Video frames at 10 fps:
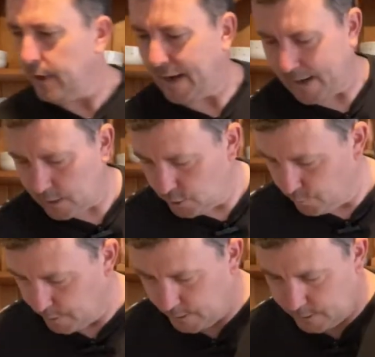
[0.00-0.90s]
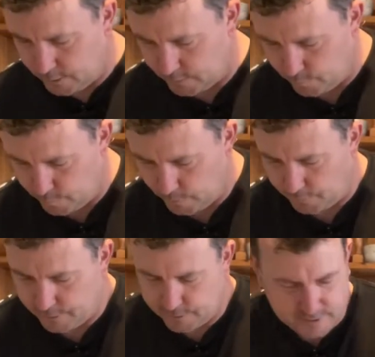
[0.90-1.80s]
action with this, because when I
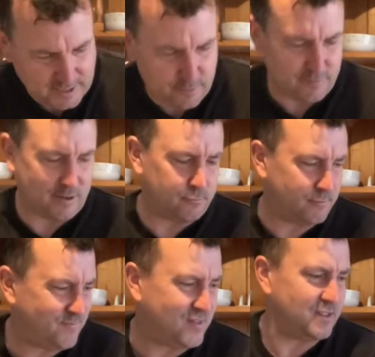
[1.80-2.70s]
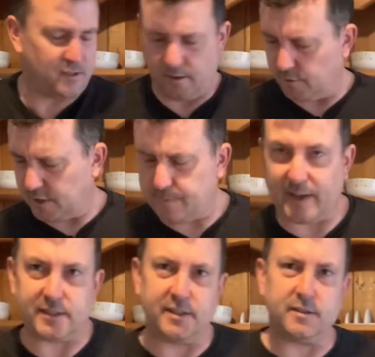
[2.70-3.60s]
did the sauerkraut, I was
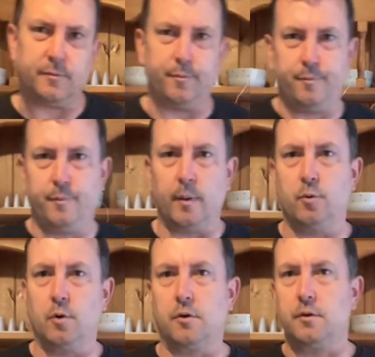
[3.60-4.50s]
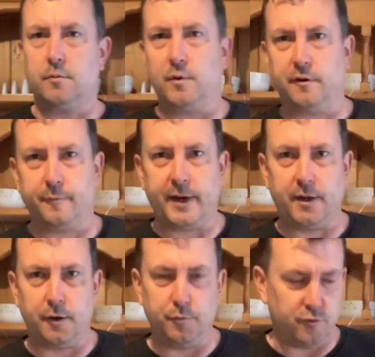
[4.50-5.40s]
expecting it to bubble like when I've made
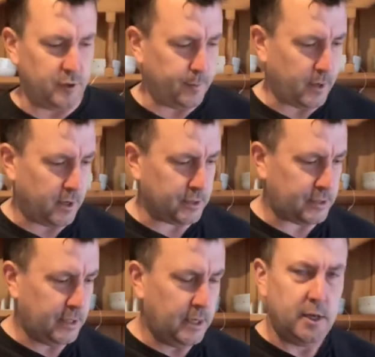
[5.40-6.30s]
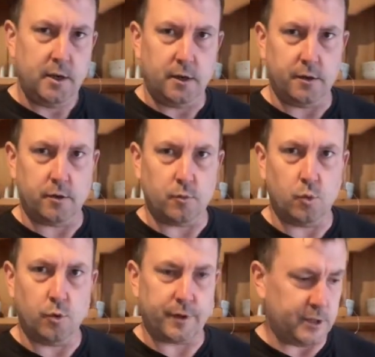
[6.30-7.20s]
homebrew in the past, and the old
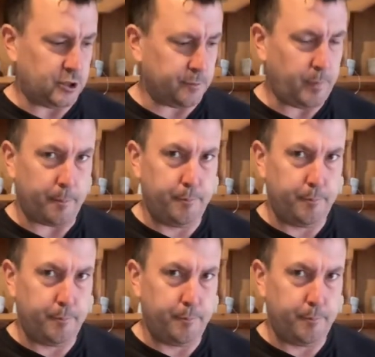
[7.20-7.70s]
water thing's just